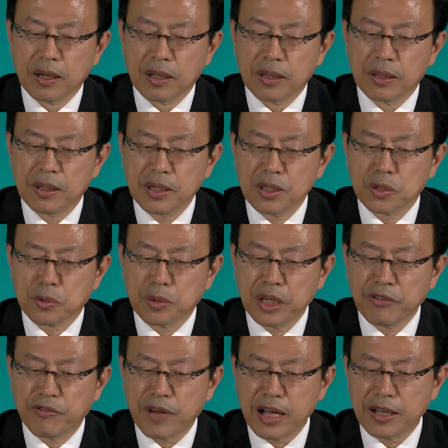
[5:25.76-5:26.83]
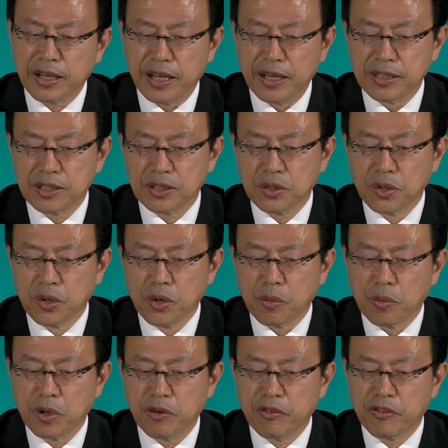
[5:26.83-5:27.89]
This green finance
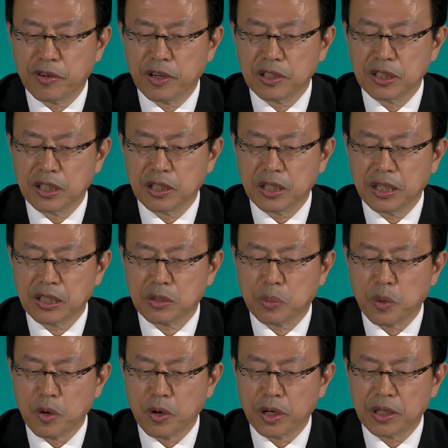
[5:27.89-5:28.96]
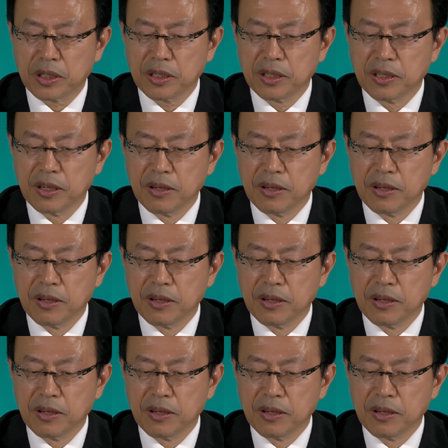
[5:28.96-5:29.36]
will further exploit